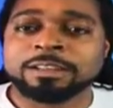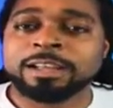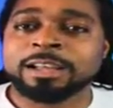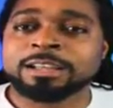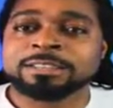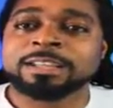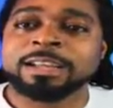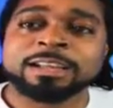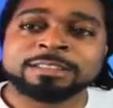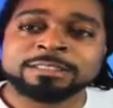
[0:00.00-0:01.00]

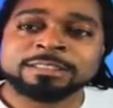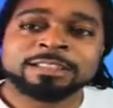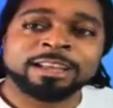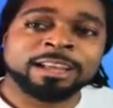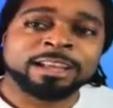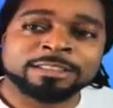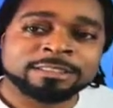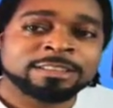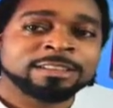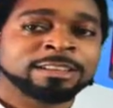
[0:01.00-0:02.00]
Oh,
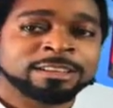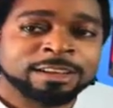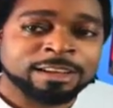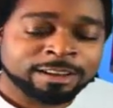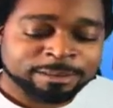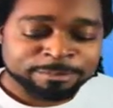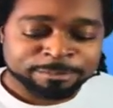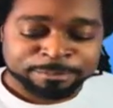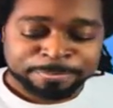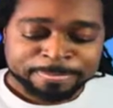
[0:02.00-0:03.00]
guys.
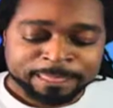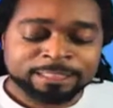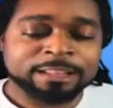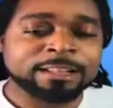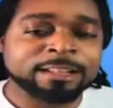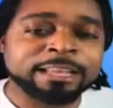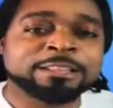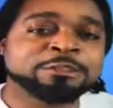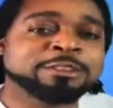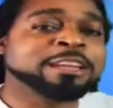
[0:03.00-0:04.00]
The
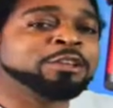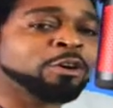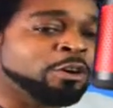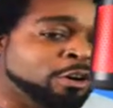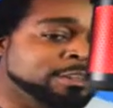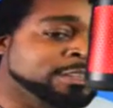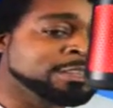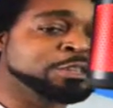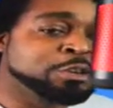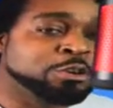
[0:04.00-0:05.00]
link to get on the
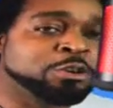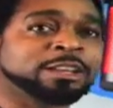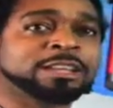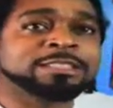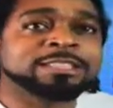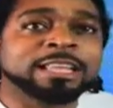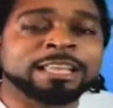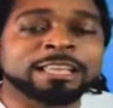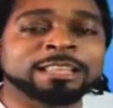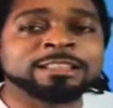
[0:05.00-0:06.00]
show is
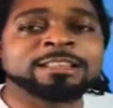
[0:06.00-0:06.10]
in